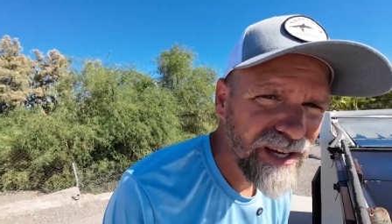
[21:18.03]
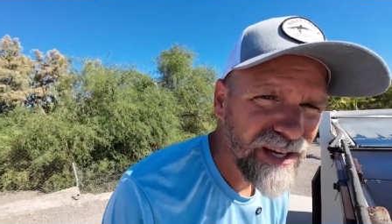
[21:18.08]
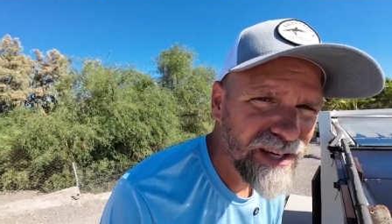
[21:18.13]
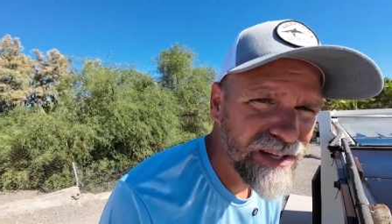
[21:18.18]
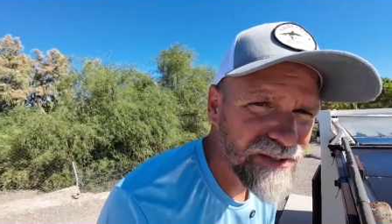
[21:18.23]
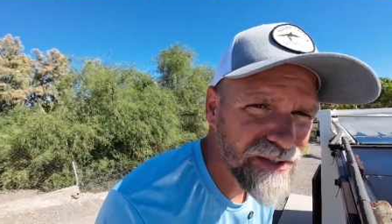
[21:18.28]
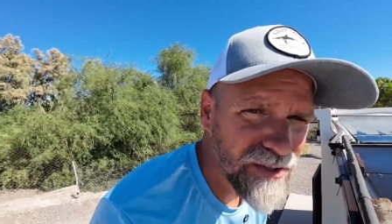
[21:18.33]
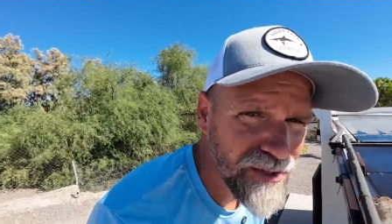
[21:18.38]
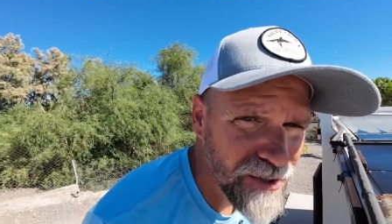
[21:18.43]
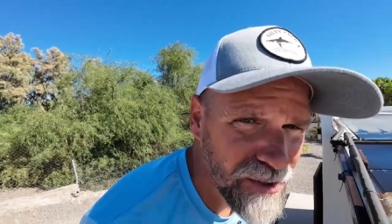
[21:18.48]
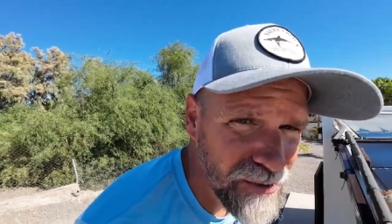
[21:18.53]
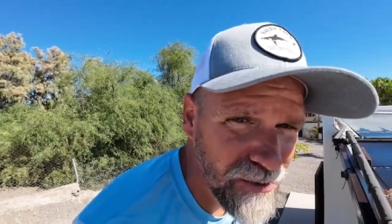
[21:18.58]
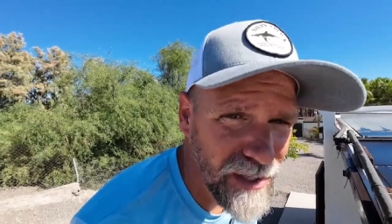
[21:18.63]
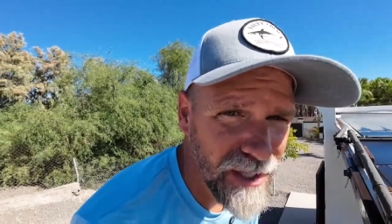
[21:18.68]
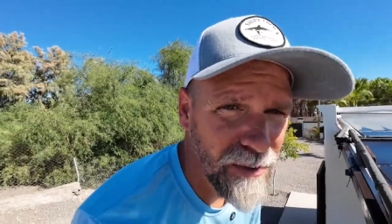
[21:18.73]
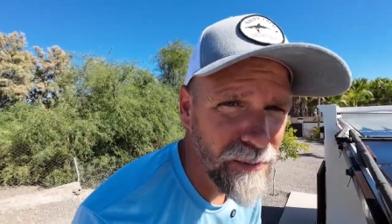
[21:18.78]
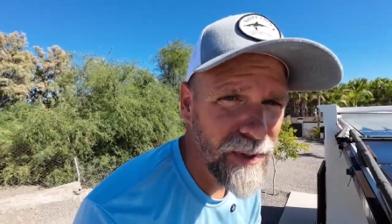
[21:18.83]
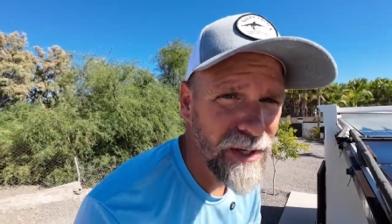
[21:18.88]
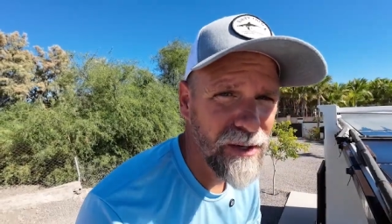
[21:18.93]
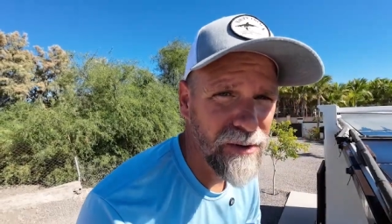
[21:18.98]
is a
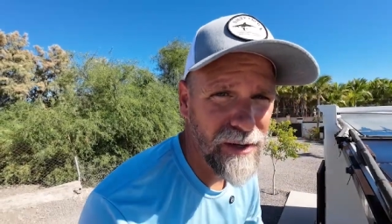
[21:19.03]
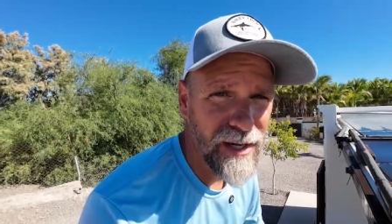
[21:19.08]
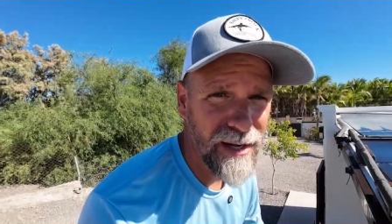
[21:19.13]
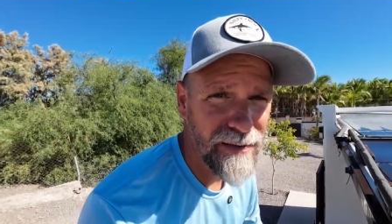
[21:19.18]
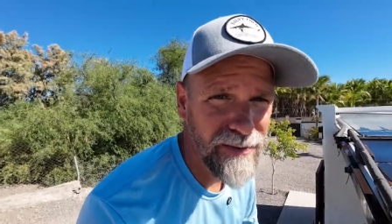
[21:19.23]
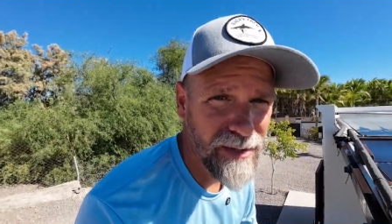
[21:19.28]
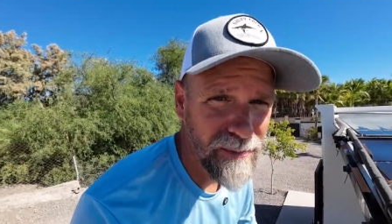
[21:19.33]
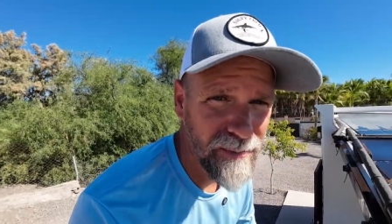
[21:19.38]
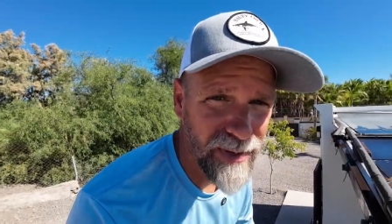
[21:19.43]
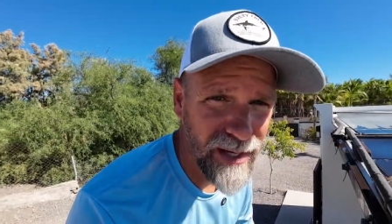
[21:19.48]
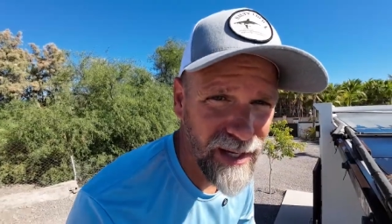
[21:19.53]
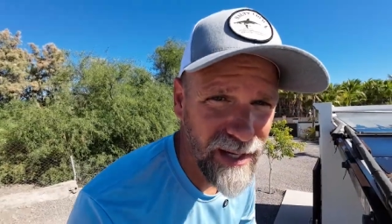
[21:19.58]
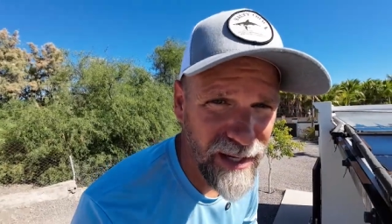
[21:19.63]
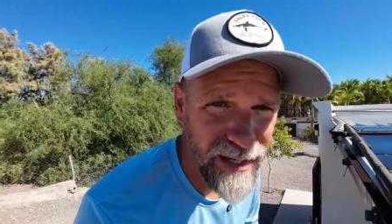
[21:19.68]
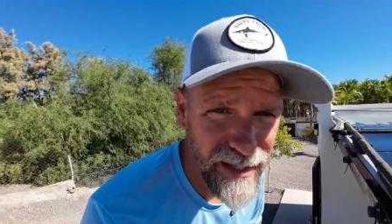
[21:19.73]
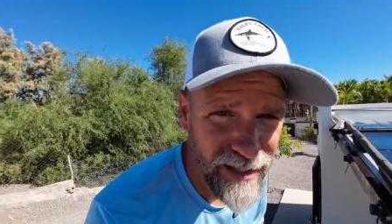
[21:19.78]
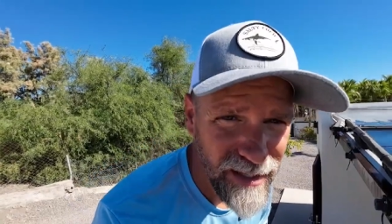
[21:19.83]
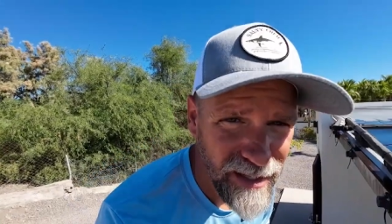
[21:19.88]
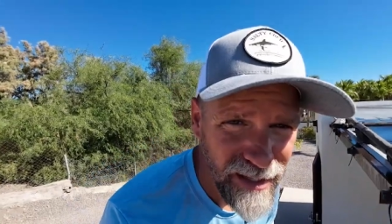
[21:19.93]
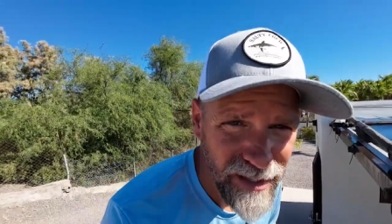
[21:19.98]
degree we don't have to
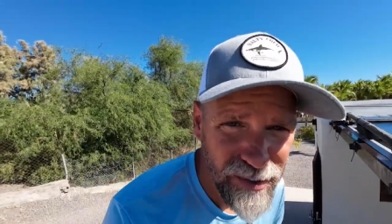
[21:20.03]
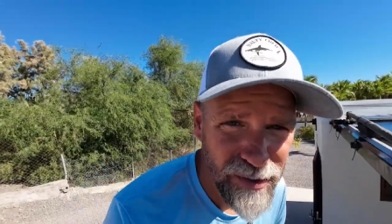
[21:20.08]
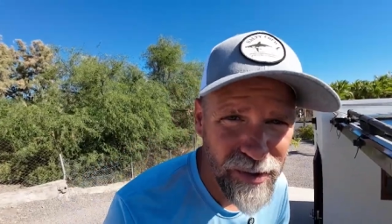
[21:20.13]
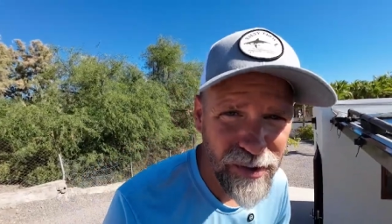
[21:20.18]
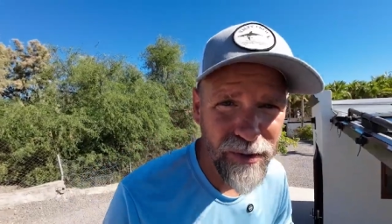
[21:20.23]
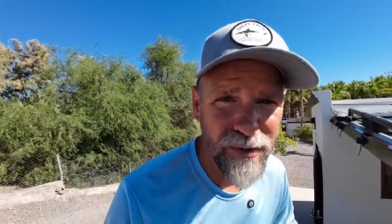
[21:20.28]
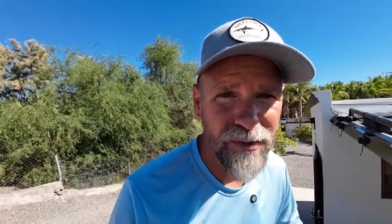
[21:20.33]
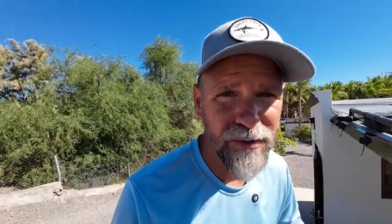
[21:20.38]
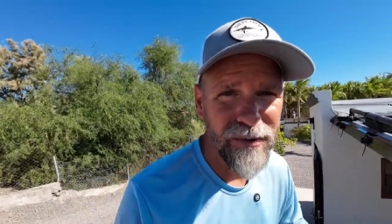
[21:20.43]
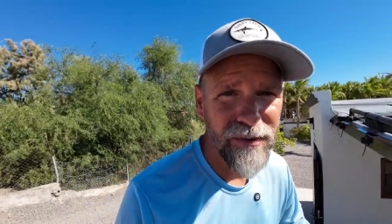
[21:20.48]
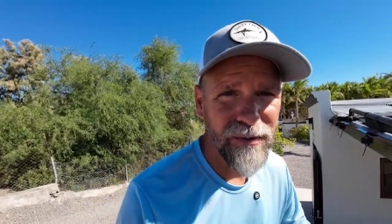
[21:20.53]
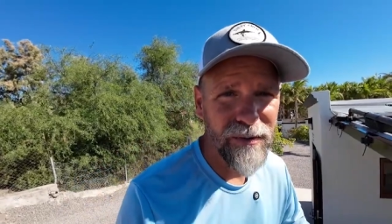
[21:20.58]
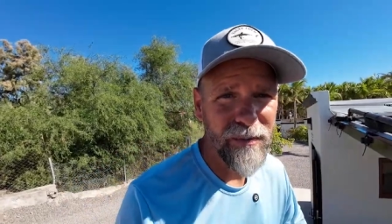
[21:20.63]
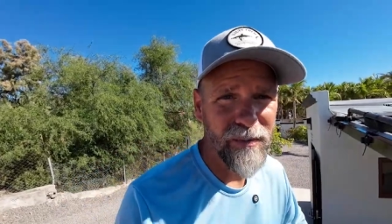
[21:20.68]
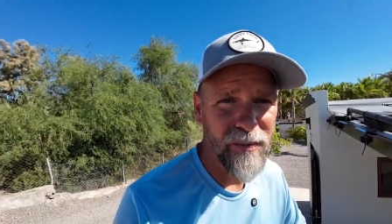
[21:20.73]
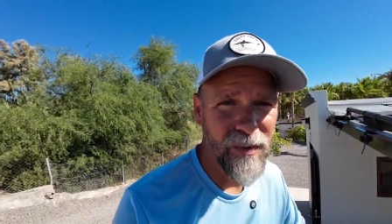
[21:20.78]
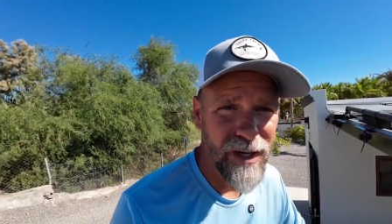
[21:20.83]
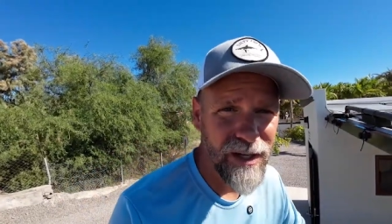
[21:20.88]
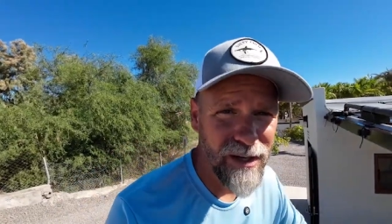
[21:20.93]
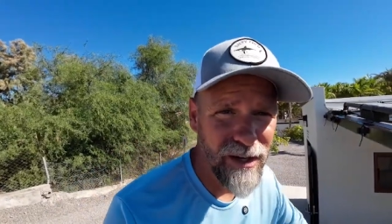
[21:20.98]
pay to
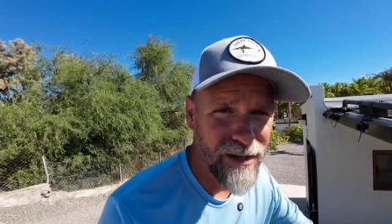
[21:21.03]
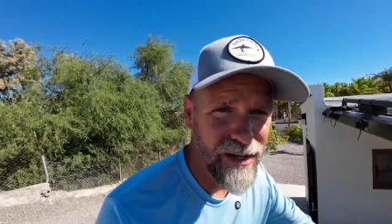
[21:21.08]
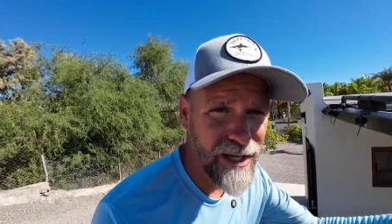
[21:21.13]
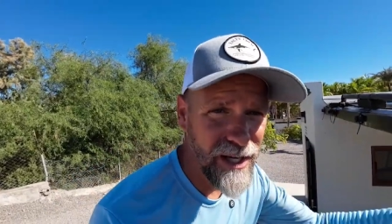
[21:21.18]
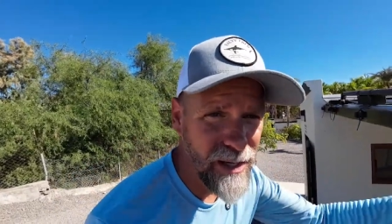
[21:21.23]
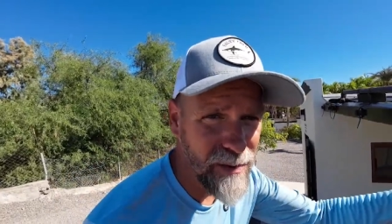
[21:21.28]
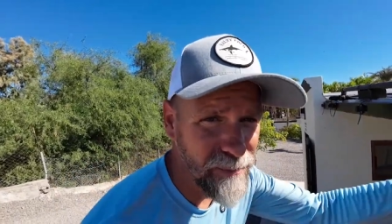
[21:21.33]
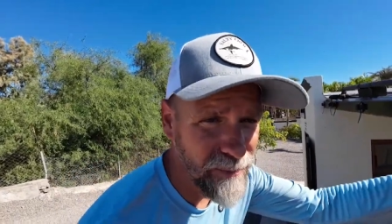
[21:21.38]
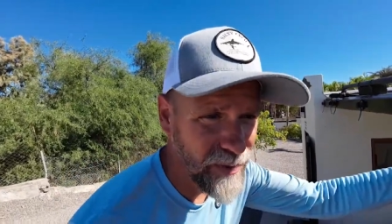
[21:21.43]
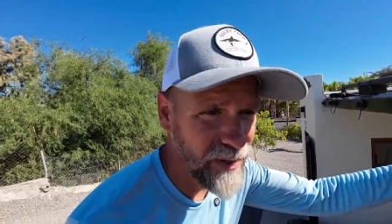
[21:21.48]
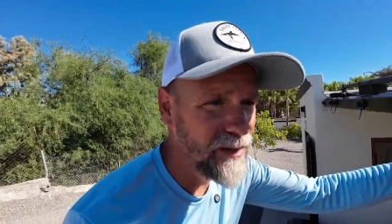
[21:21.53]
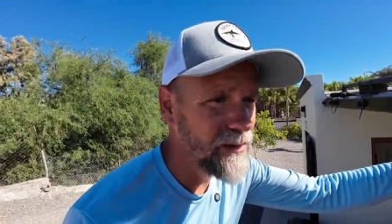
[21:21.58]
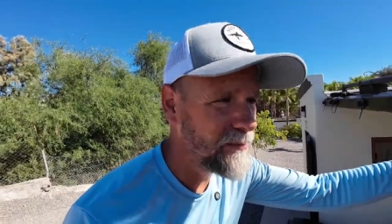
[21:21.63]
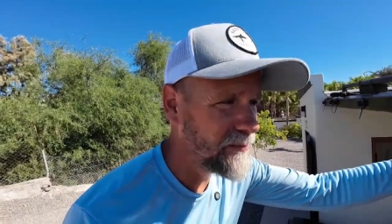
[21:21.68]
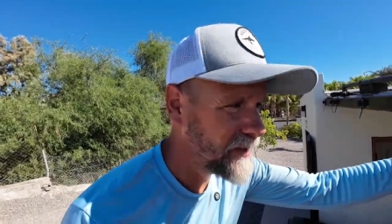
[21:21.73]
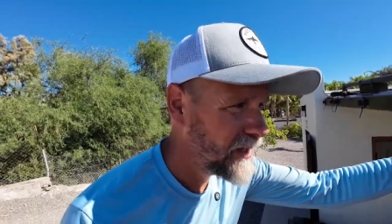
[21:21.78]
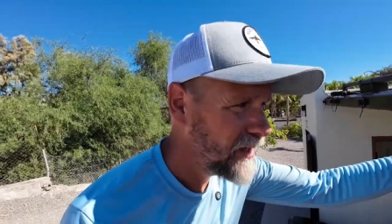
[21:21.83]
run our heat pump,